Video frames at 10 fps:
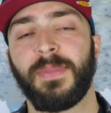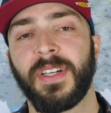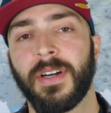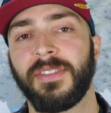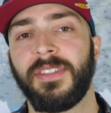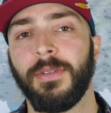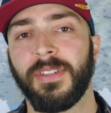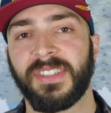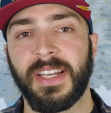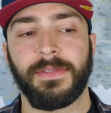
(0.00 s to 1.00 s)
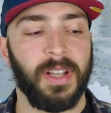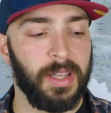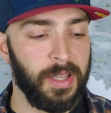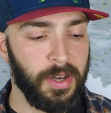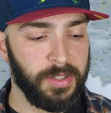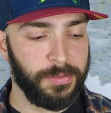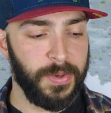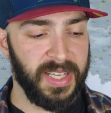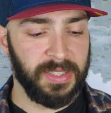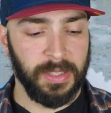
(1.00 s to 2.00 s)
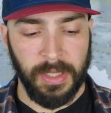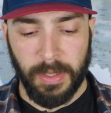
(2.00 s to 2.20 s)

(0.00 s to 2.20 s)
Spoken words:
because you'll save a lot of weight,